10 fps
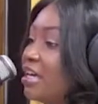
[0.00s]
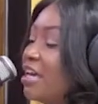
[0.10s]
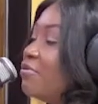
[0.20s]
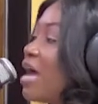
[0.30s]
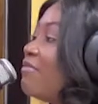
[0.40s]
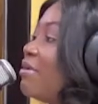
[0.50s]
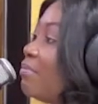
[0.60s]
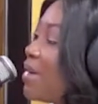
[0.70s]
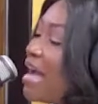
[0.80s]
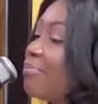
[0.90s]
If you have a
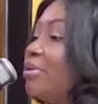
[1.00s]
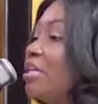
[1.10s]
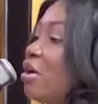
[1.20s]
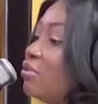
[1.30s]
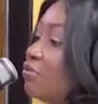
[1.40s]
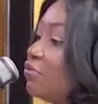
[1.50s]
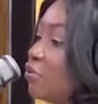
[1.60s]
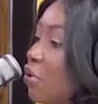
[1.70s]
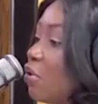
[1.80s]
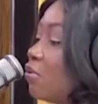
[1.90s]
bag, put it on the
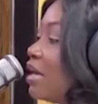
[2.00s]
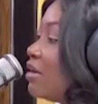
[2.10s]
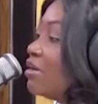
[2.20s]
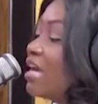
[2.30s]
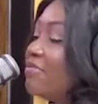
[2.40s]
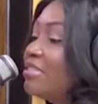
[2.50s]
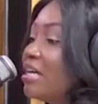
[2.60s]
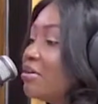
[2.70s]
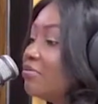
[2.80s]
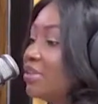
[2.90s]
floor. I don't care if it's
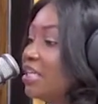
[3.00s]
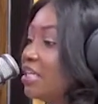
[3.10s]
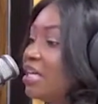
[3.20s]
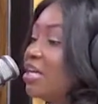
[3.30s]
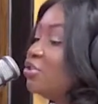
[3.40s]
LV.